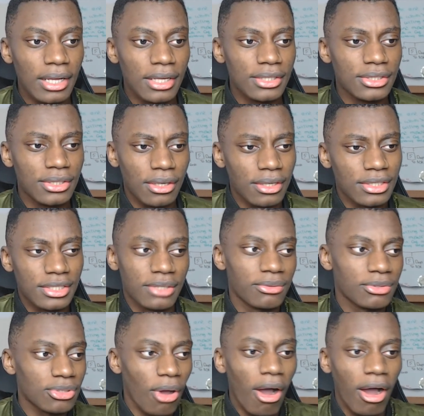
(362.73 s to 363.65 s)
Zirkzee
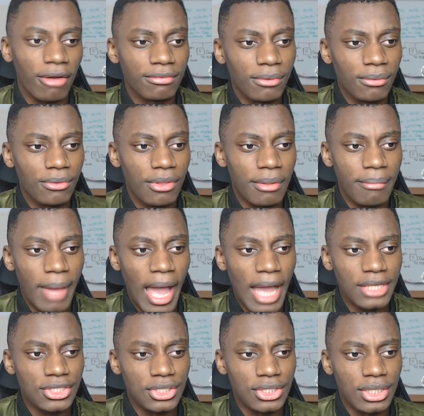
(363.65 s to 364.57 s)
was awful in the
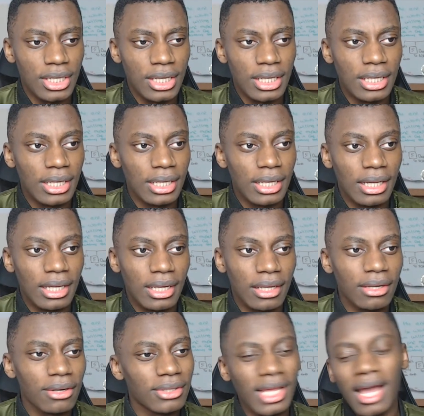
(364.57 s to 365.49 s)
match.
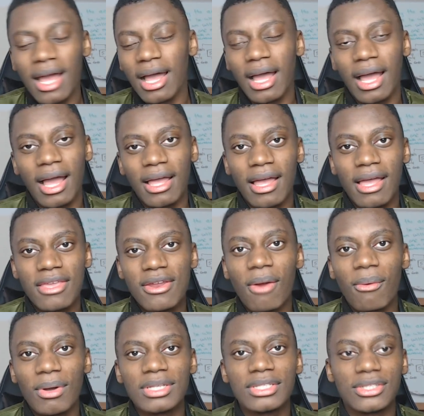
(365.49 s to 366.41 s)
You
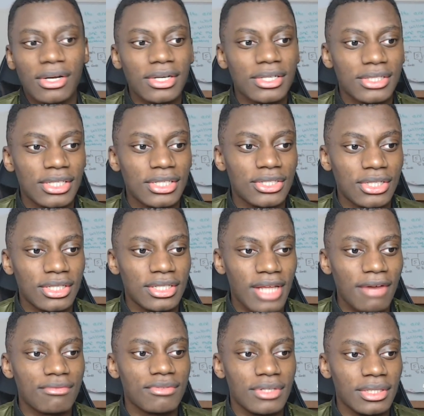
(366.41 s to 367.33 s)
know what? Zirkzee should
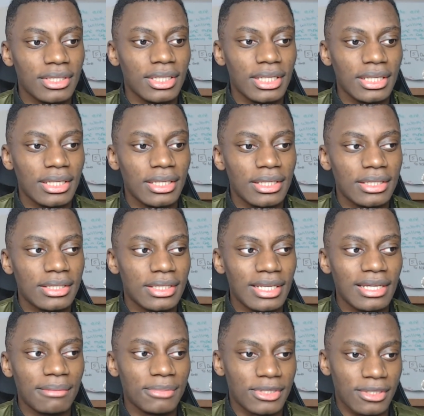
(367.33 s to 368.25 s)
definitely
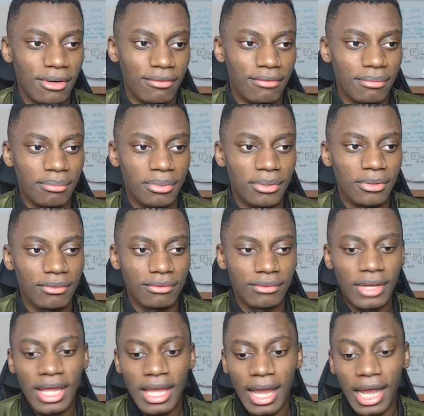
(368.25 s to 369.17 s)
see himself improve.
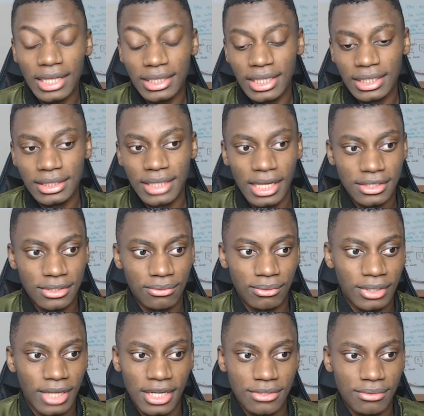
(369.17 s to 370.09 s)
I think that's
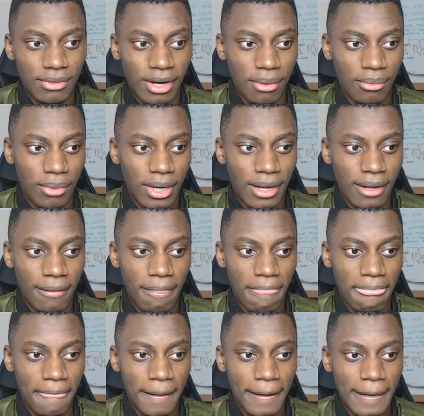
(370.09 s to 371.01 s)
what I
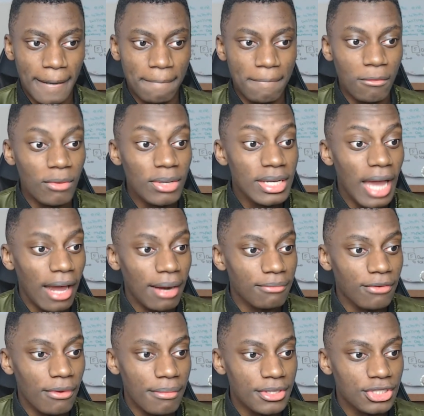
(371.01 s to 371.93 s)
want. We got him
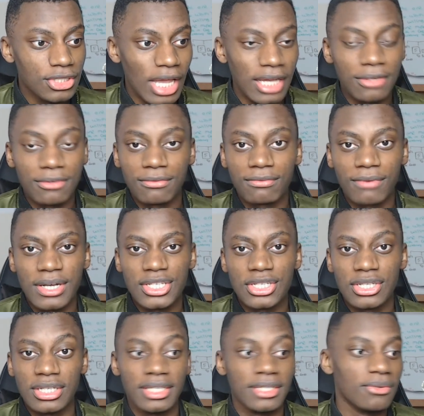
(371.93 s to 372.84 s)
from the second
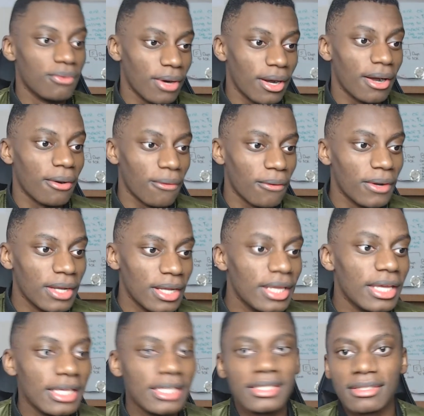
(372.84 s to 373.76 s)
French league. Wow,
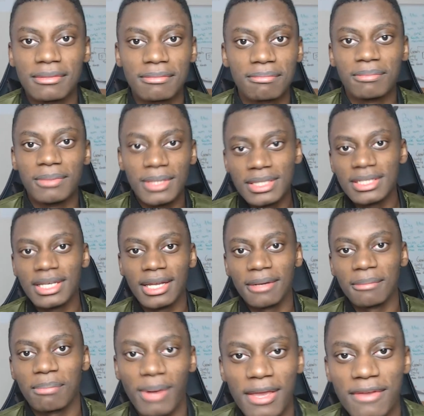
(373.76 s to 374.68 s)
he's
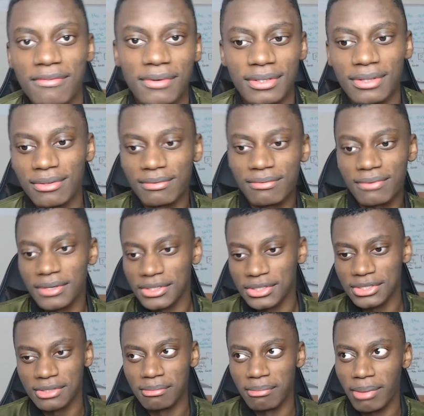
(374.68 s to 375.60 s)
gonna play for the
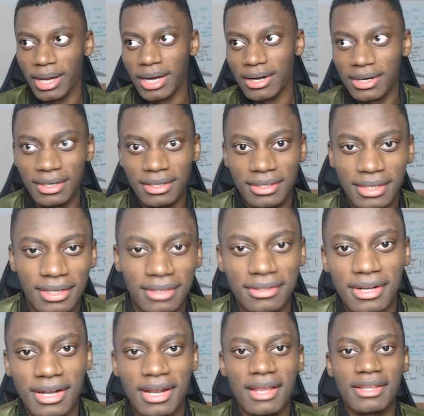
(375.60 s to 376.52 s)
first Bayern
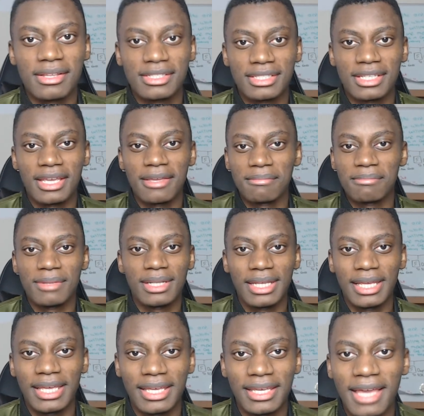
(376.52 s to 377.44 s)
team
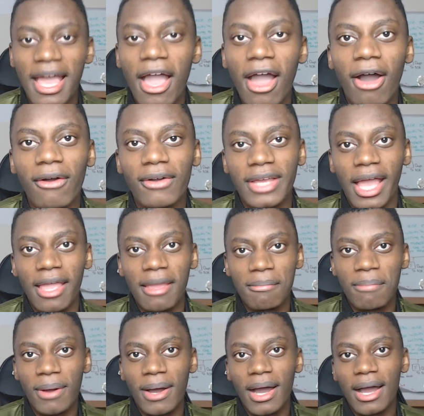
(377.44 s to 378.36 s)
league. Okay,
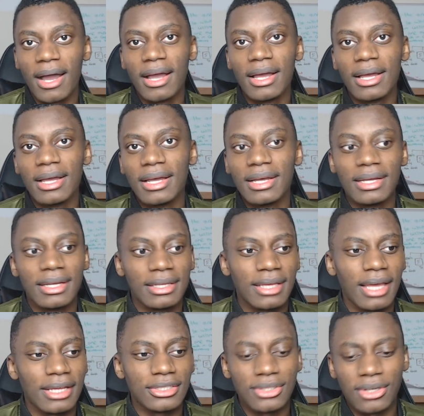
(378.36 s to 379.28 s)
but
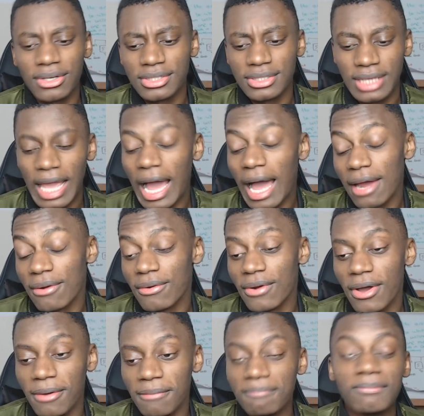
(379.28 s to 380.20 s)
yeah, Zirkzee, I don't
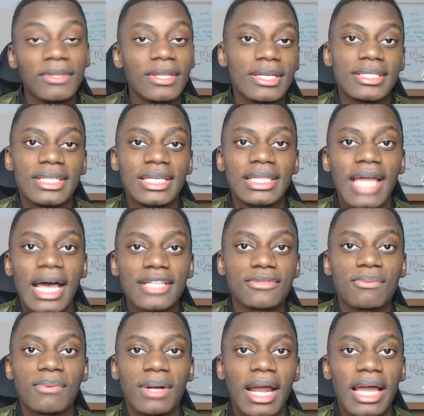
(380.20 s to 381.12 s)
know. See,
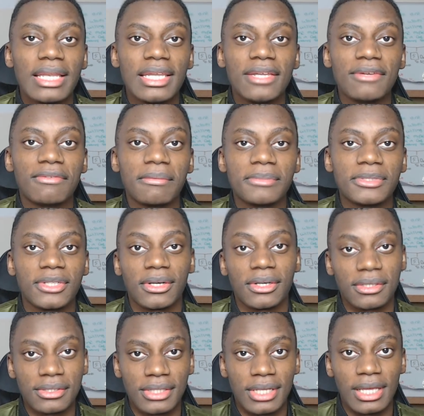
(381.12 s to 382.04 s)
that's what I need from
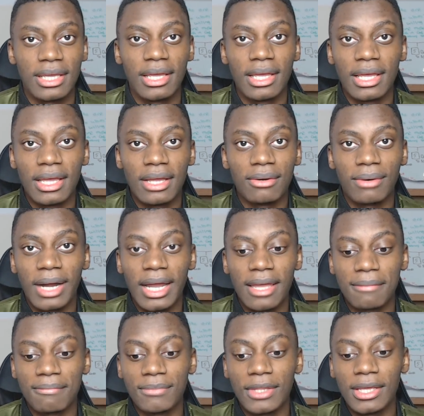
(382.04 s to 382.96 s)
Zirkzee, right?